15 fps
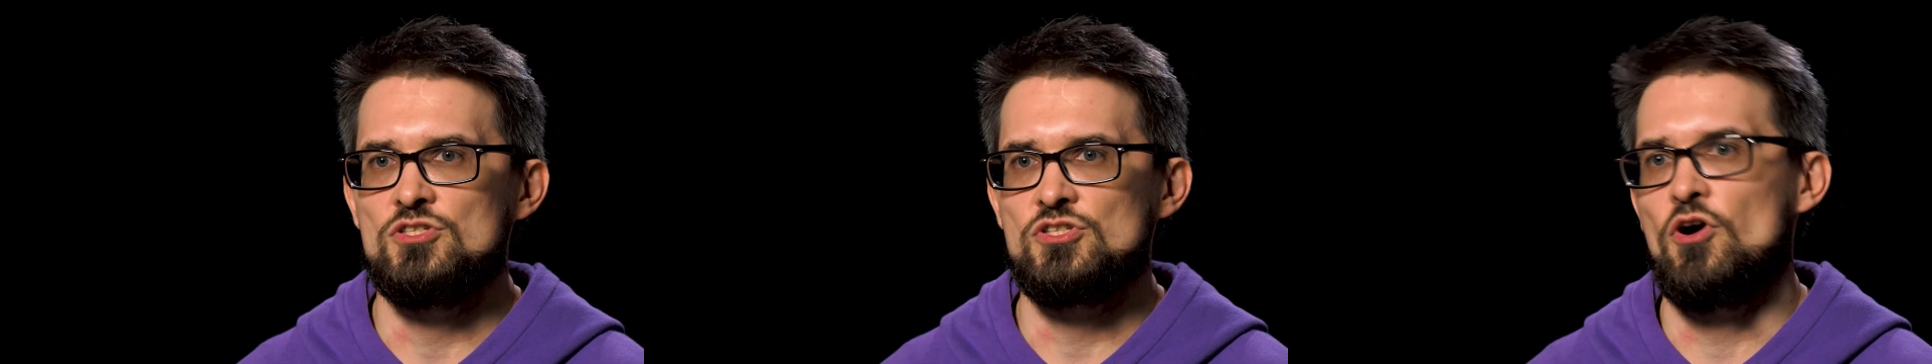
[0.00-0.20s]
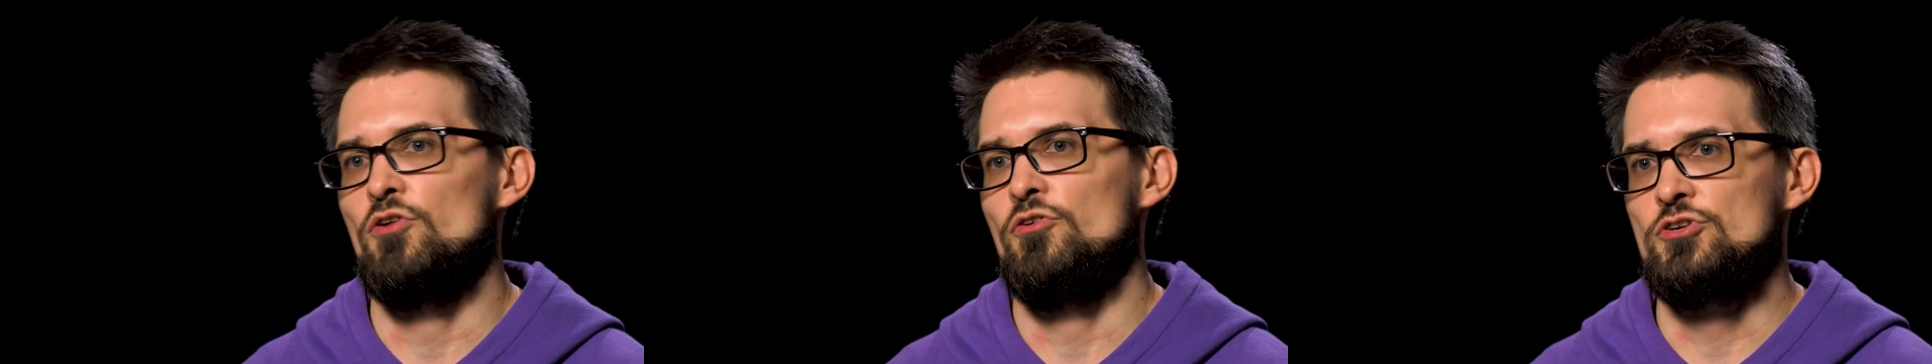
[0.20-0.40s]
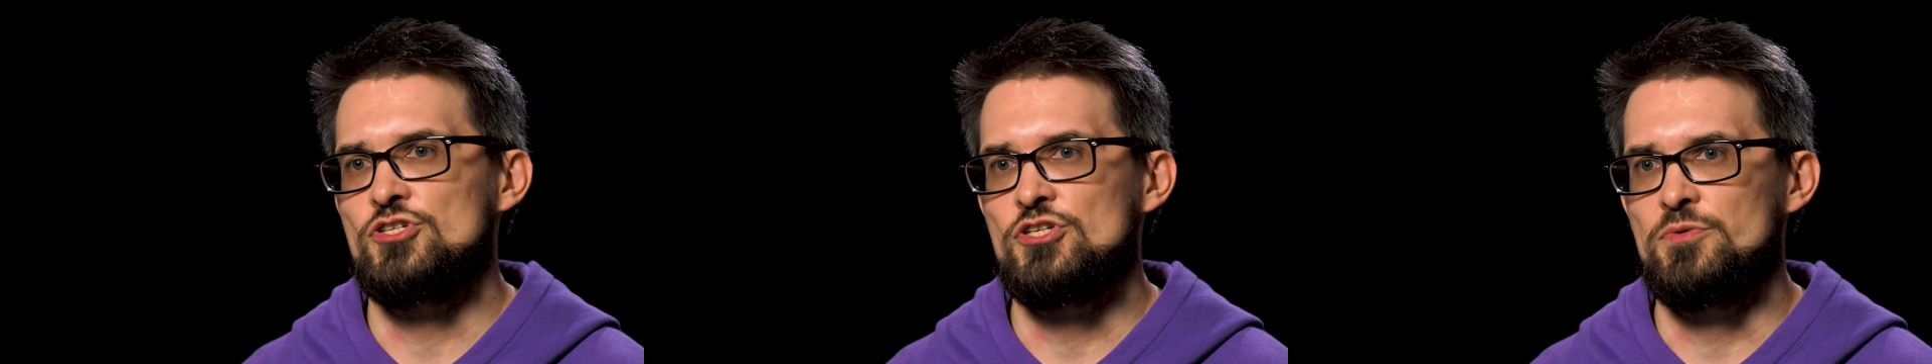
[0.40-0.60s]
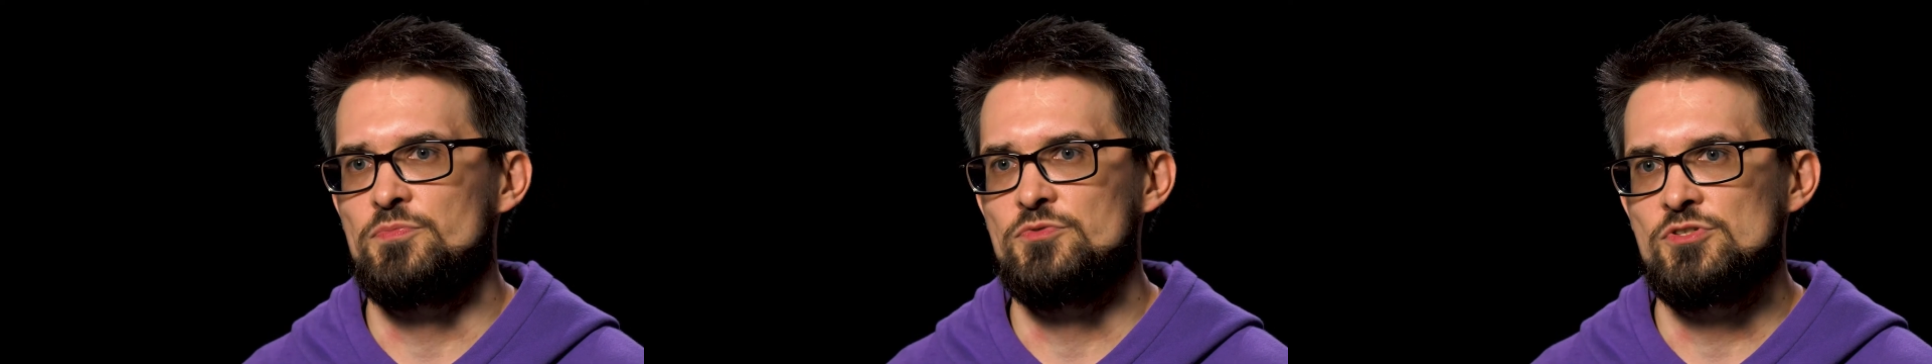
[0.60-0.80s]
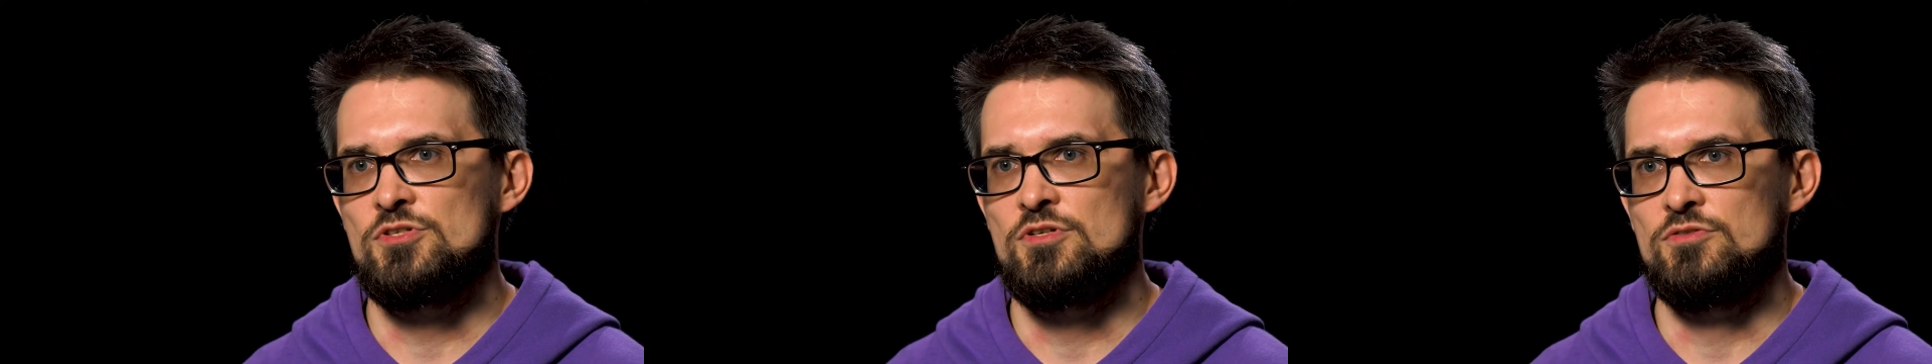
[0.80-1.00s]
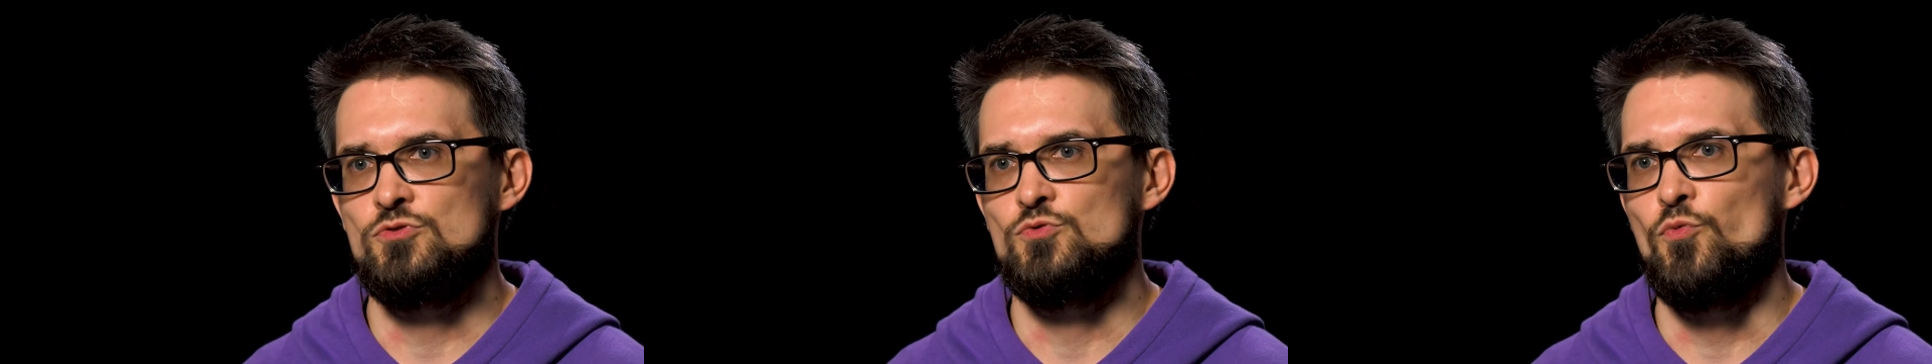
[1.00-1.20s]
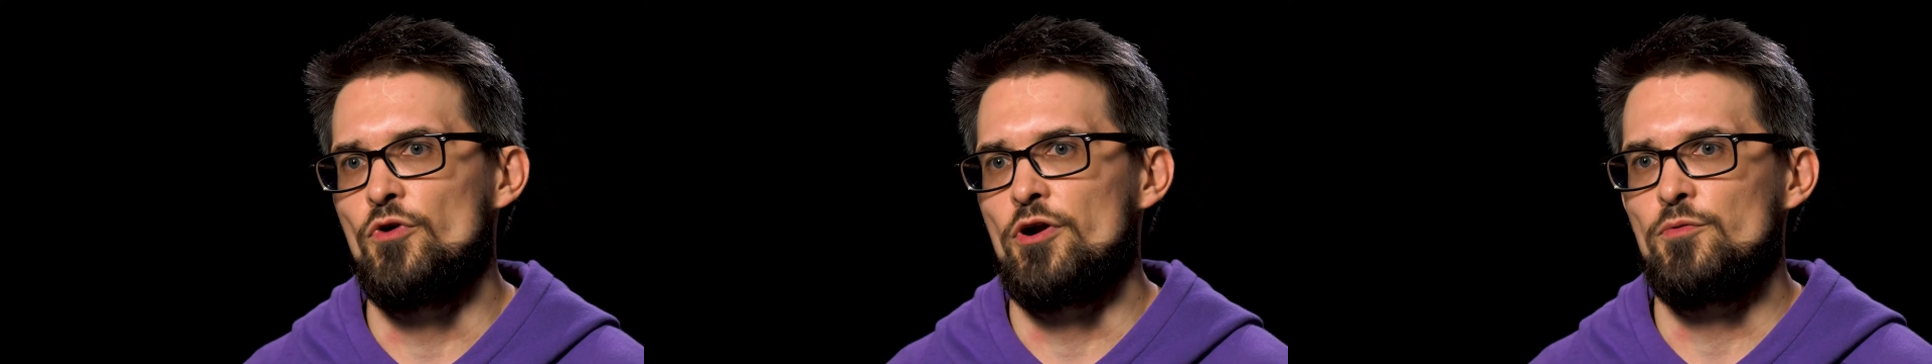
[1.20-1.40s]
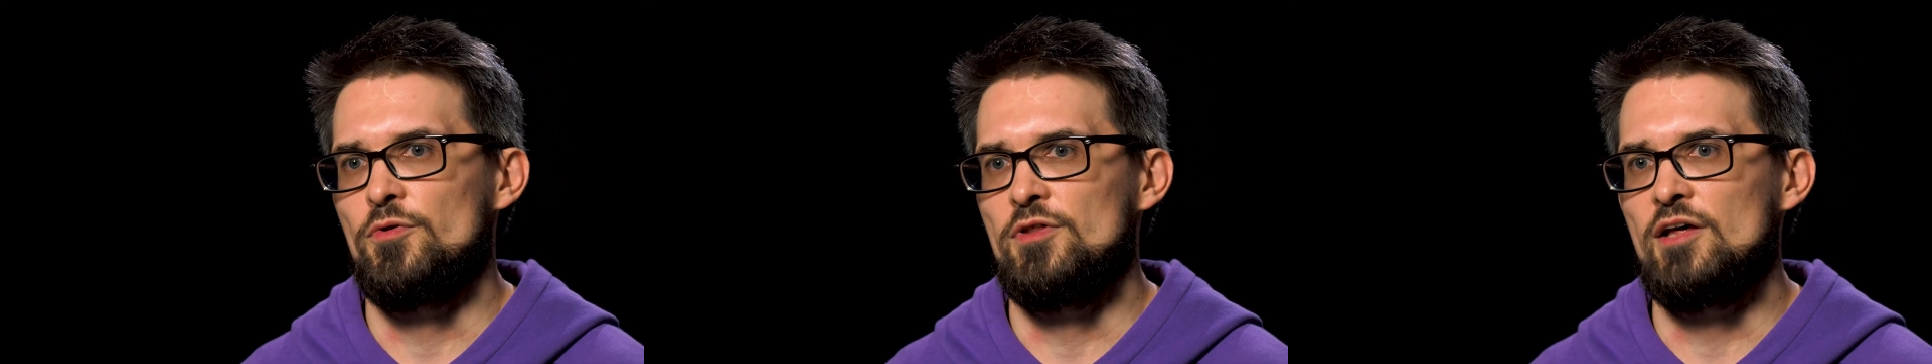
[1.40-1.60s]
scholarships to
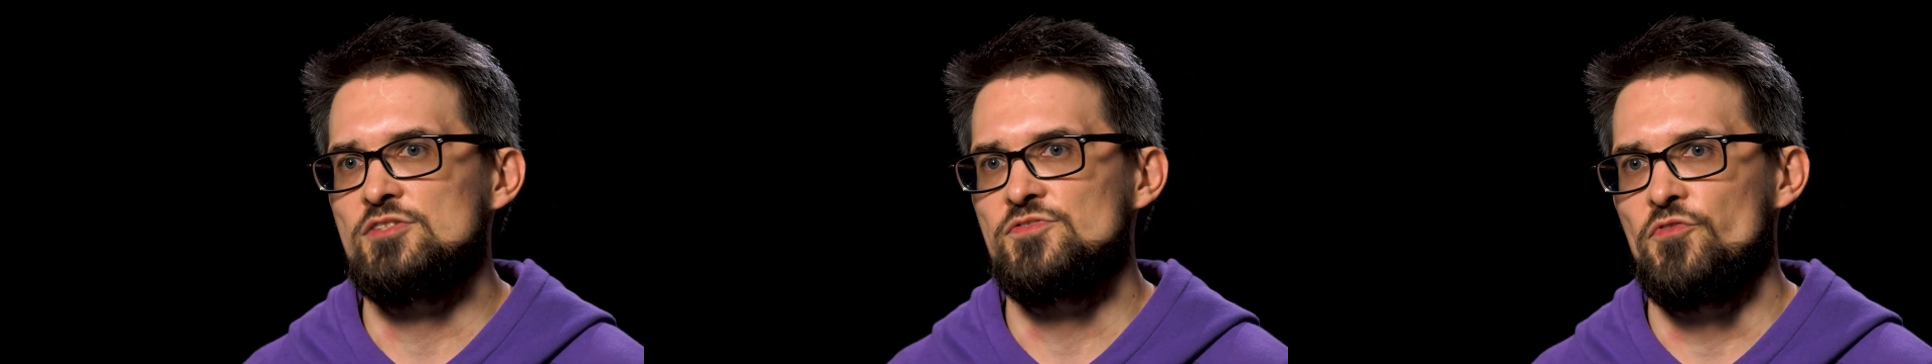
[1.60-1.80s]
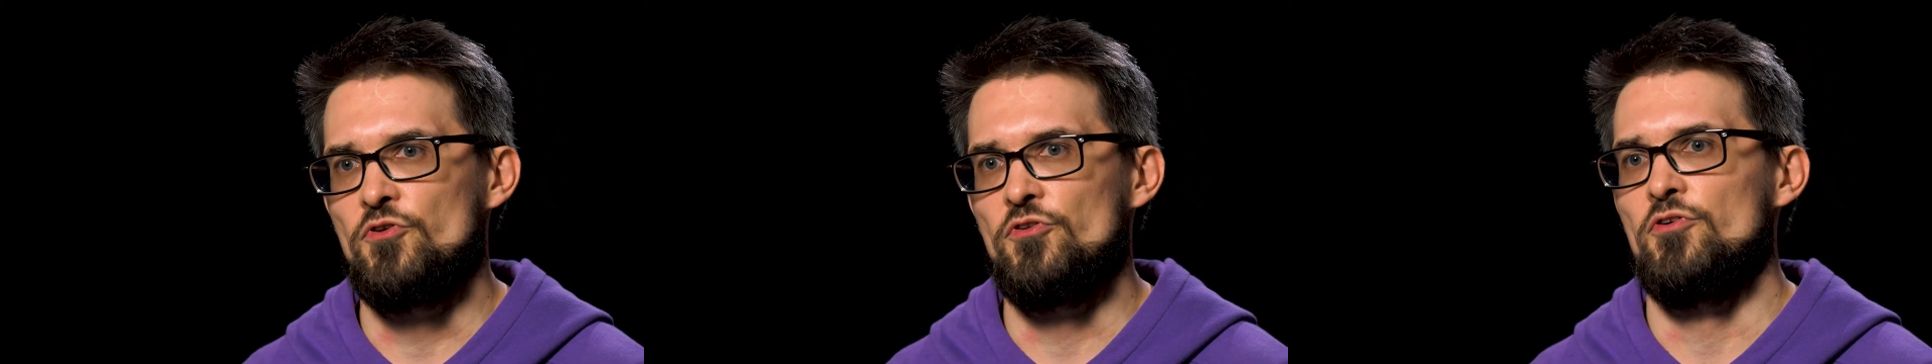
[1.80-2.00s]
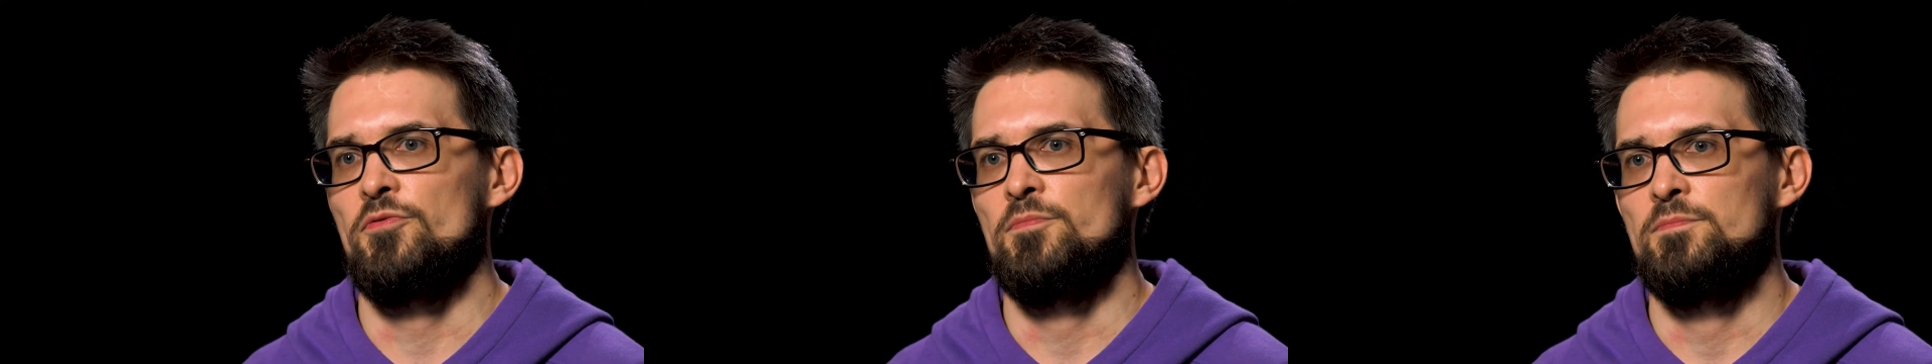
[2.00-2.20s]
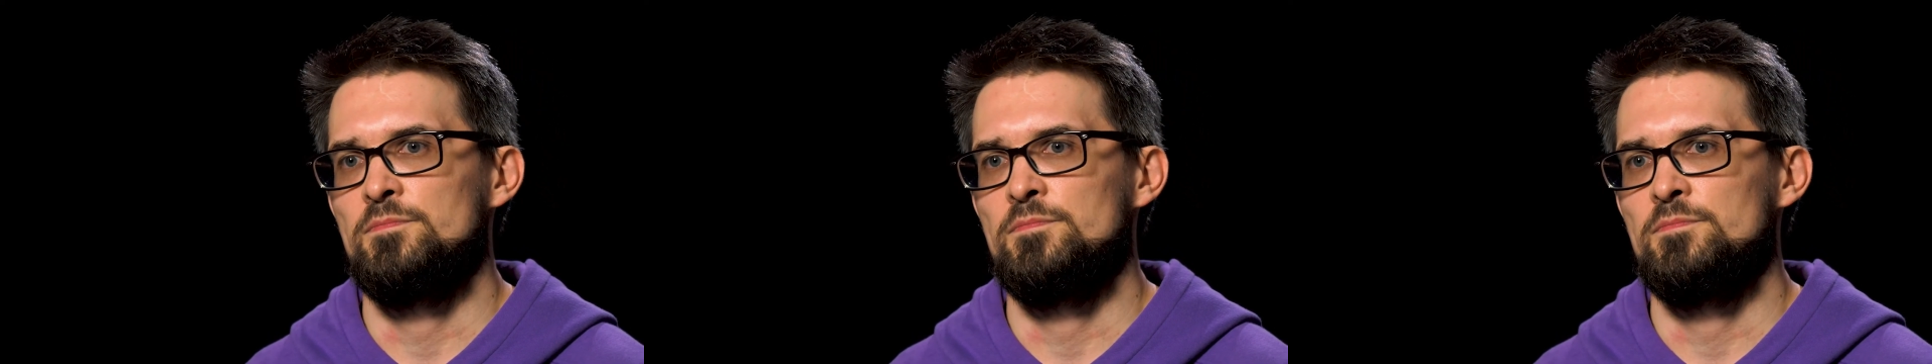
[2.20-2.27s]
work with us further.